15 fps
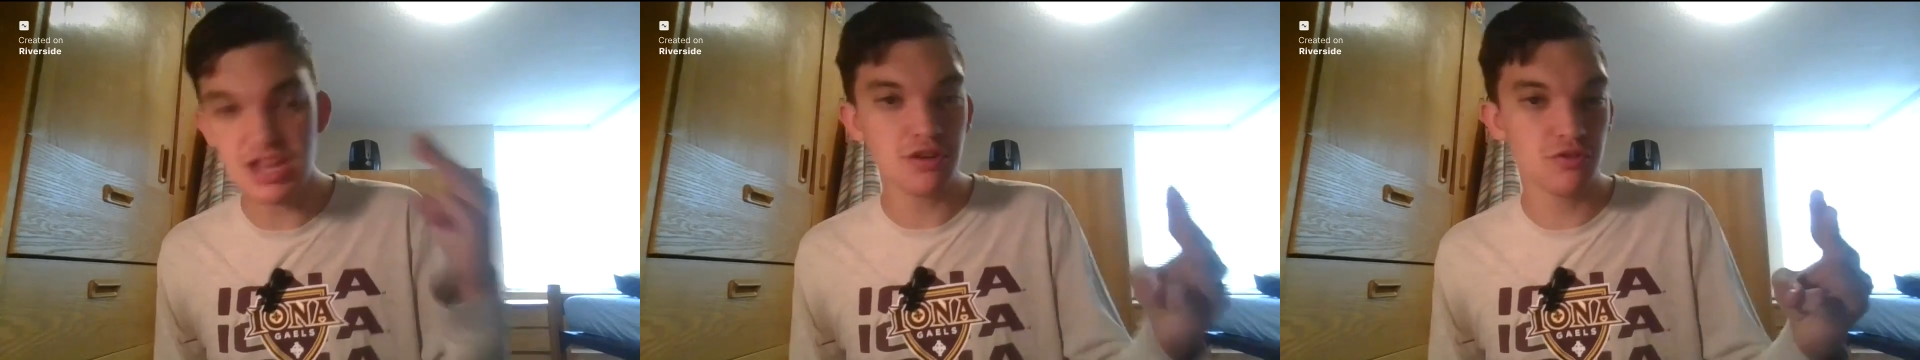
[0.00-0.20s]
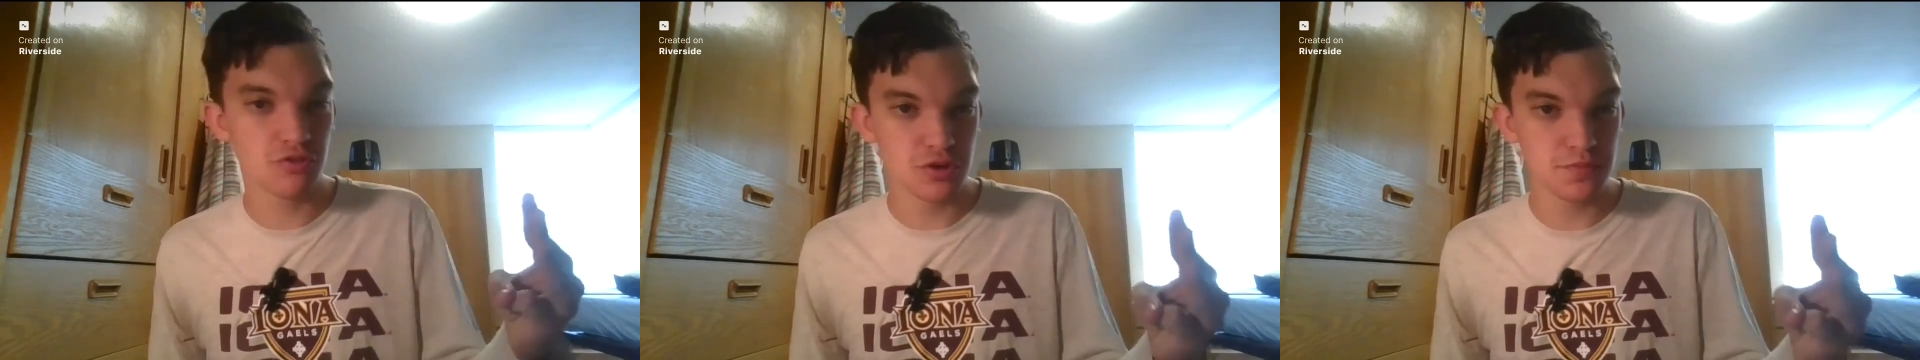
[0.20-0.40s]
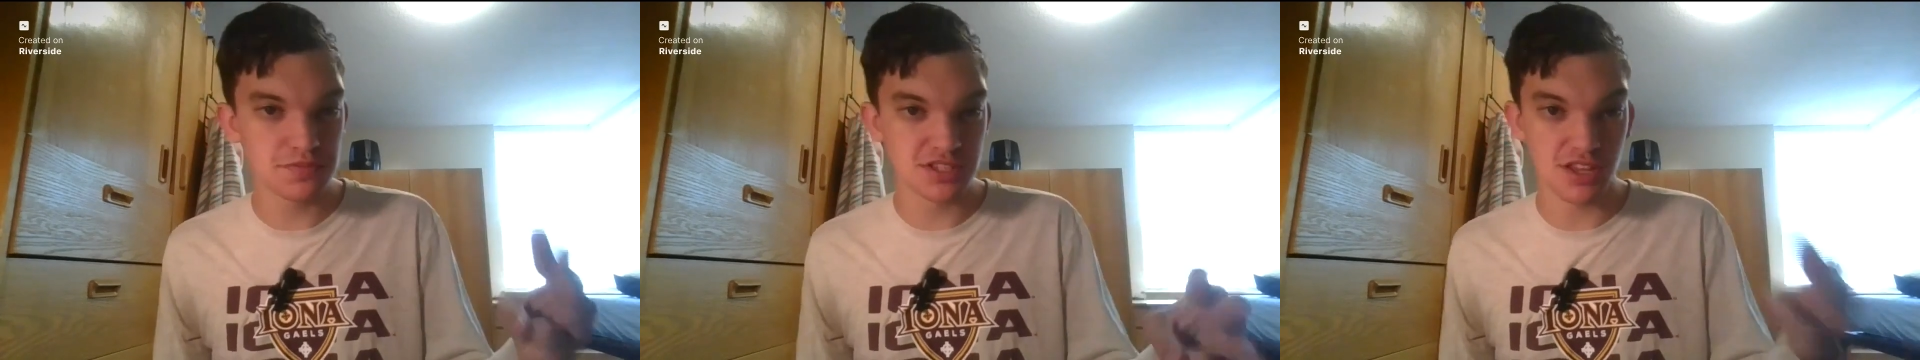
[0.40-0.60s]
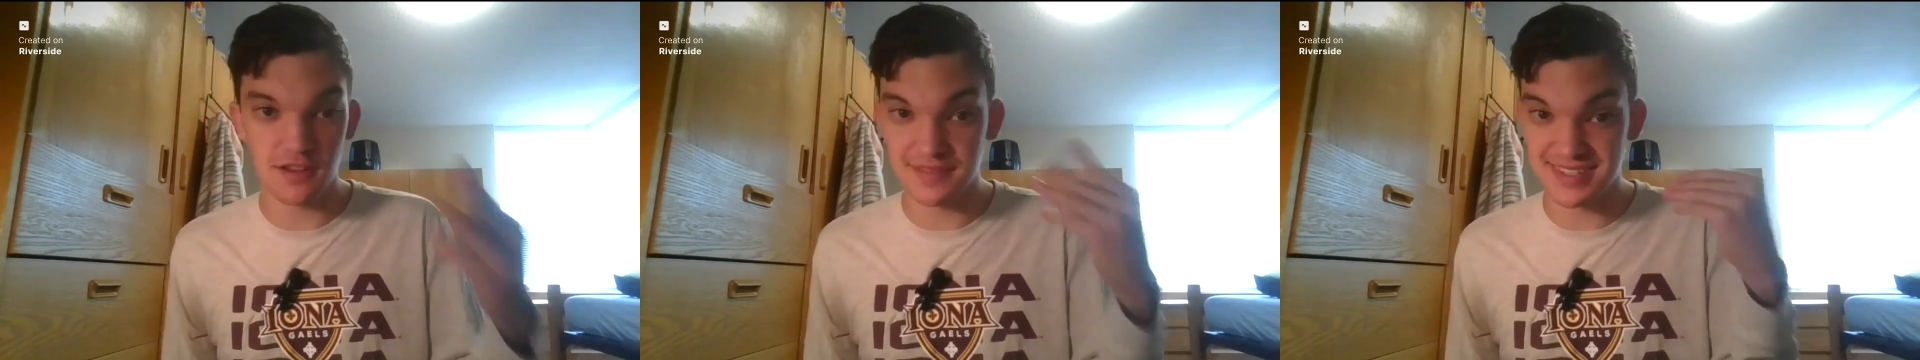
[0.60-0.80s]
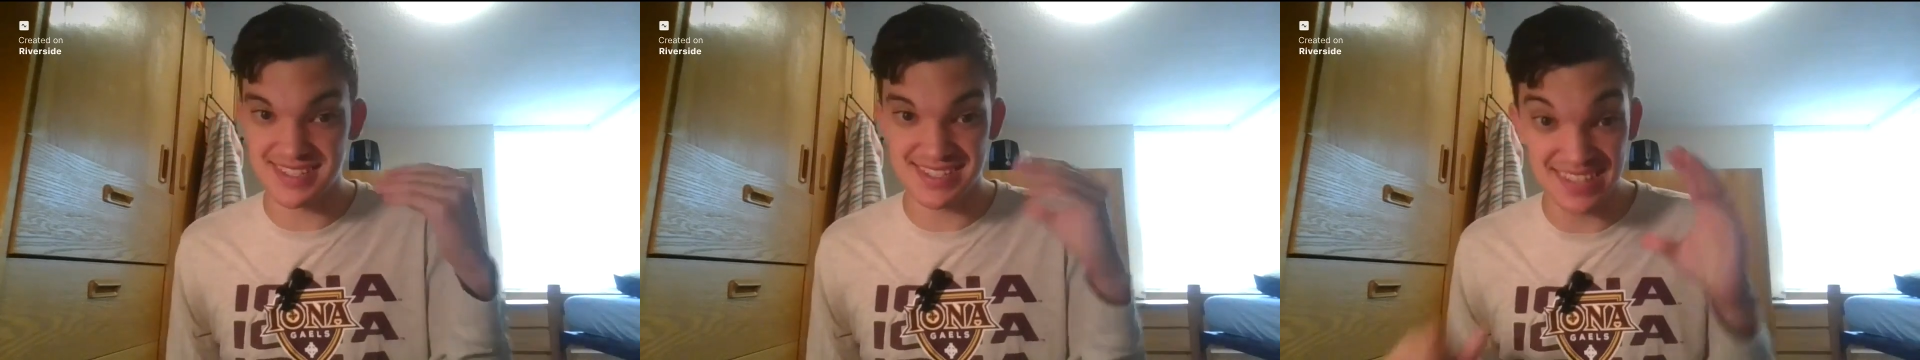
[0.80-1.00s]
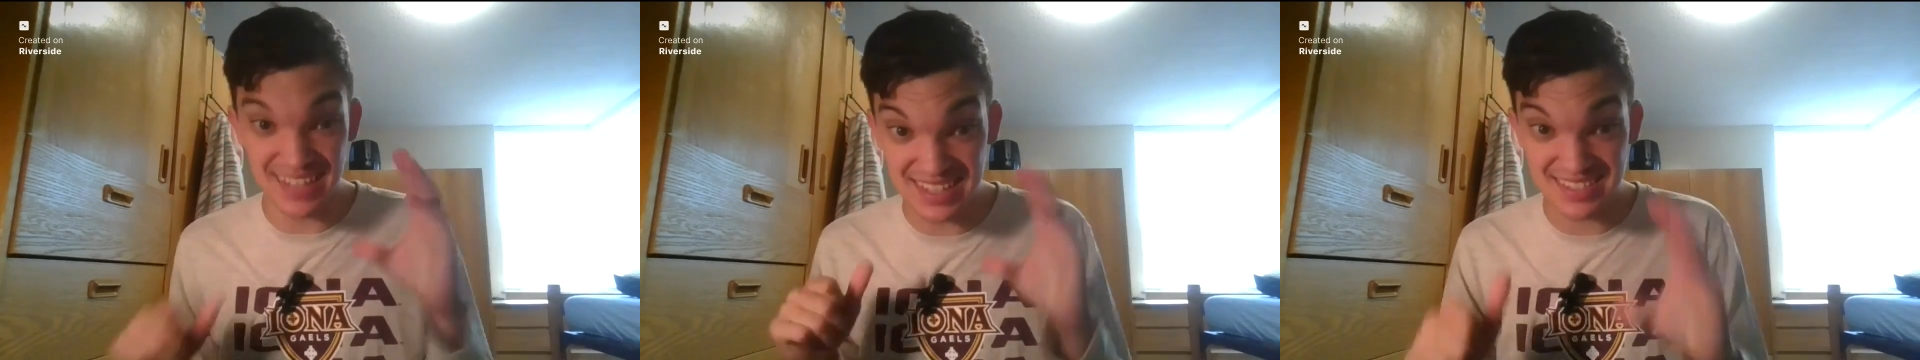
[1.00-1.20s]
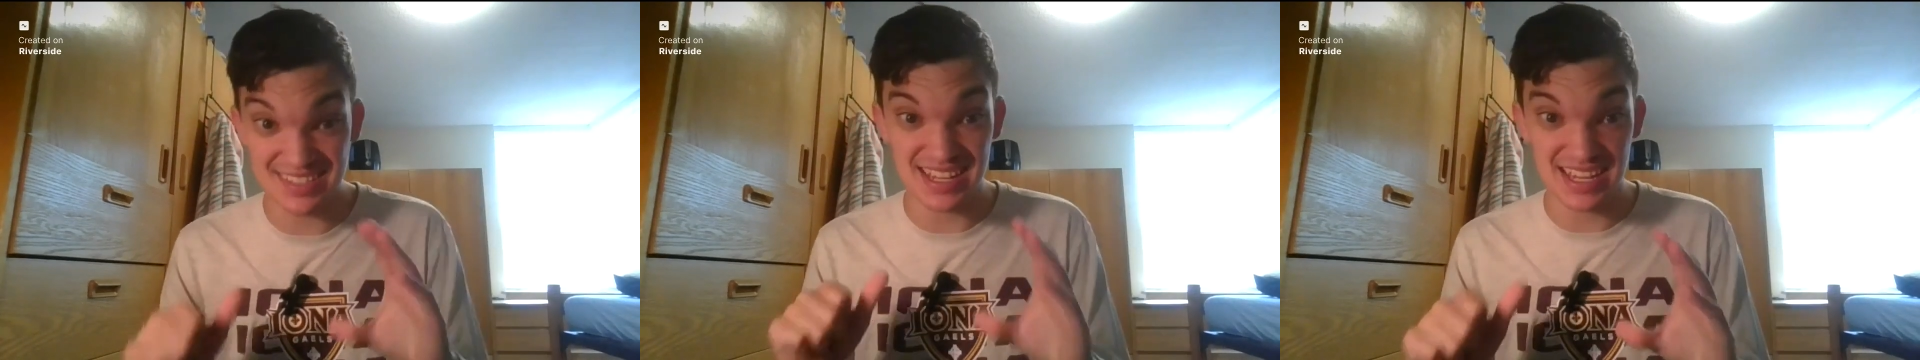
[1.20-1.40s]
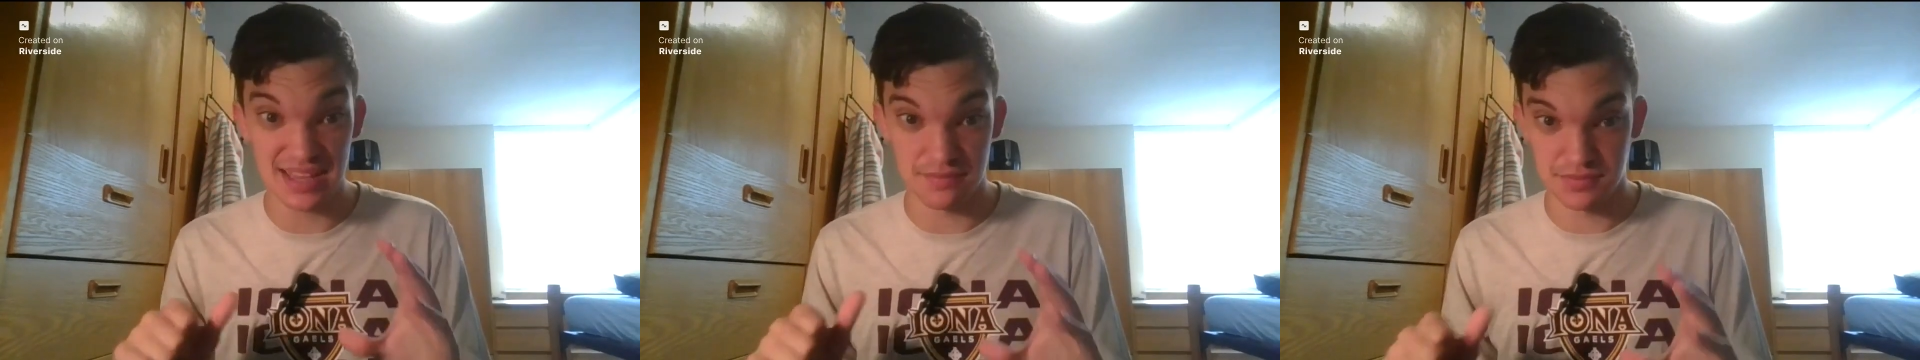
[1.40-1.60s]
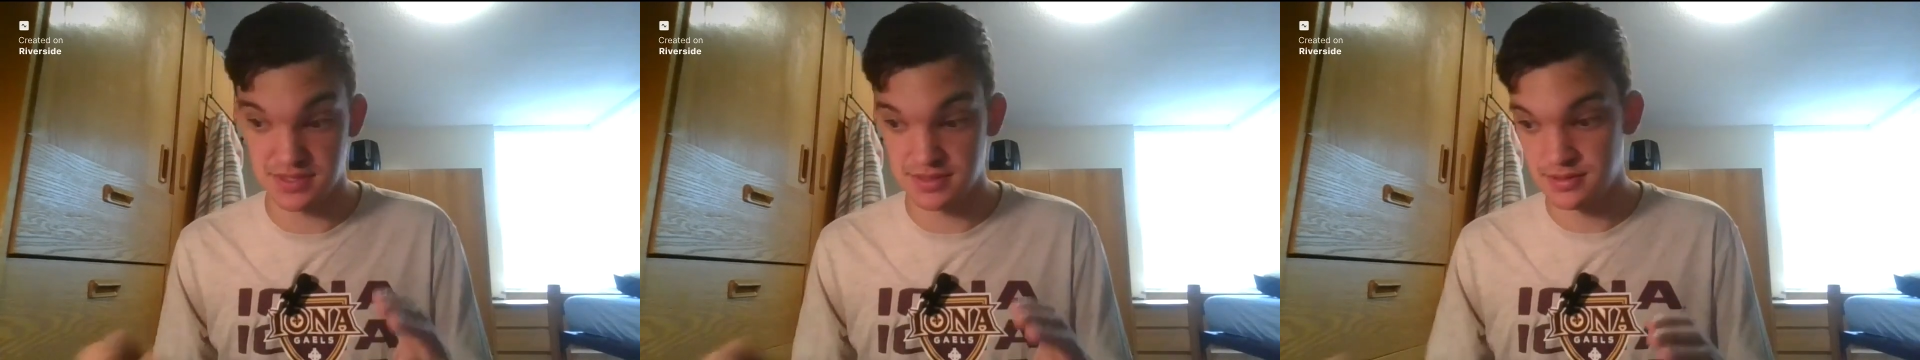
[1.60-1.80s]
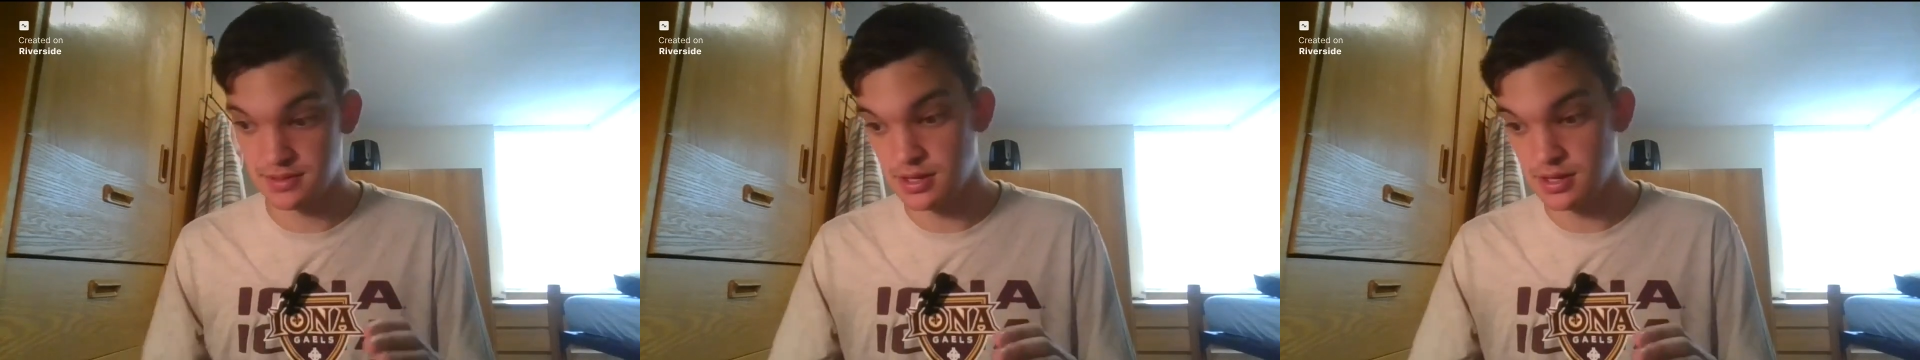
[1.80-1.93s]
groups of 6 teams.